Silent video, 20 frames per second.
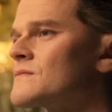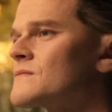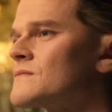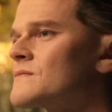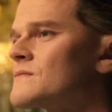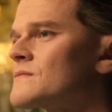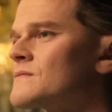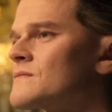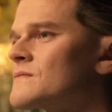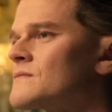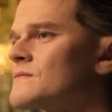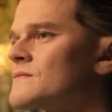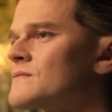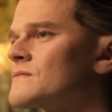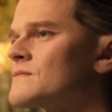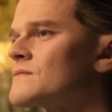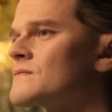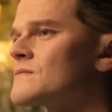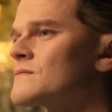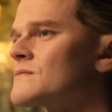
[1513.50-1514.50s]

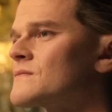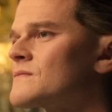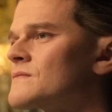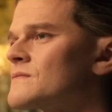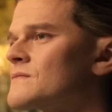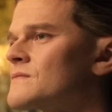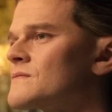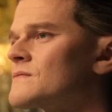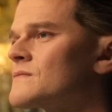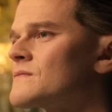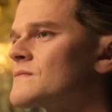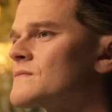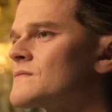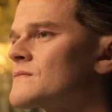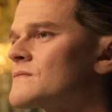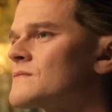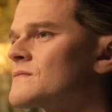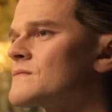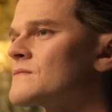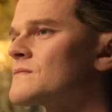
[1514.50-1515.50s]

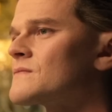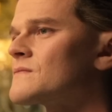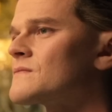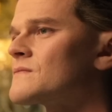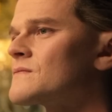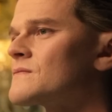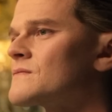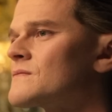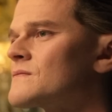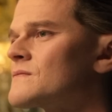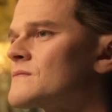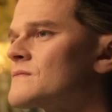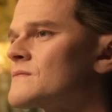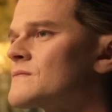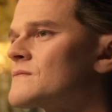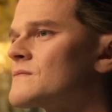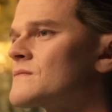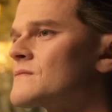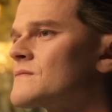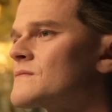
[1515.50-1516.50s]

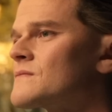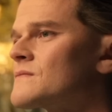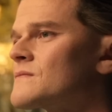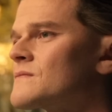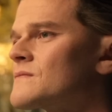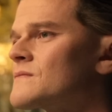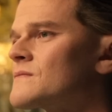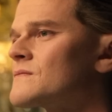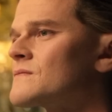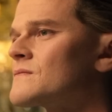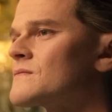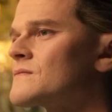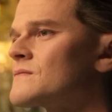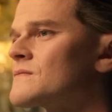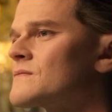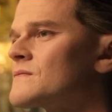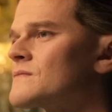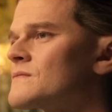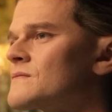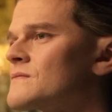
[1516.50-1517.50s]

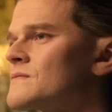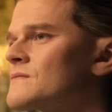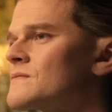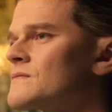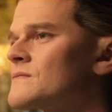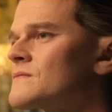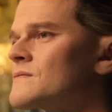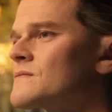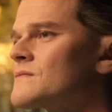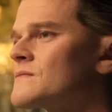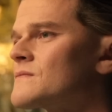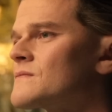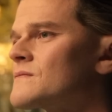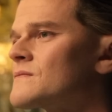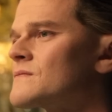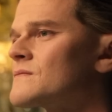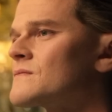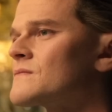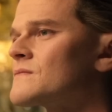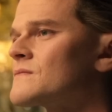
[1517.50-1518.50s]

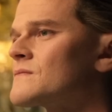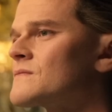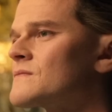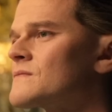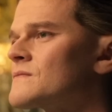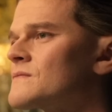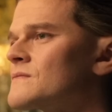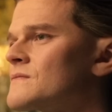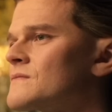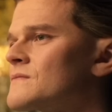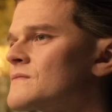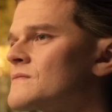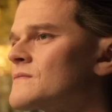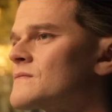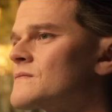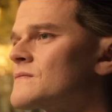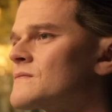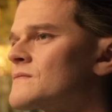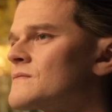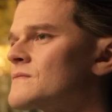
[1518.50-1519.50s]

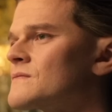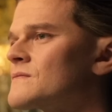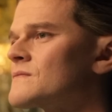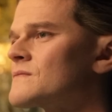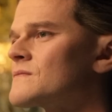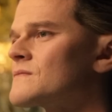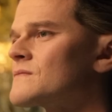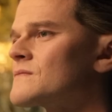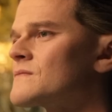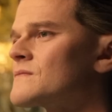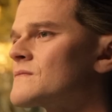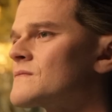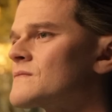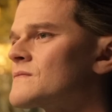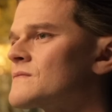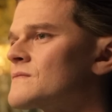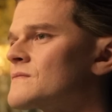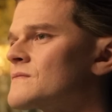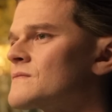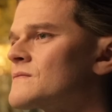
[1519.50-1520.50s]

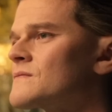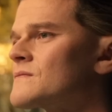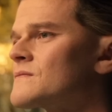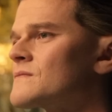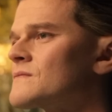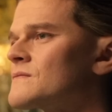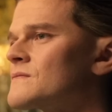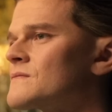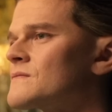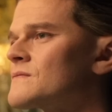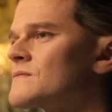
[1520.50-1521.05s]
(not speaking)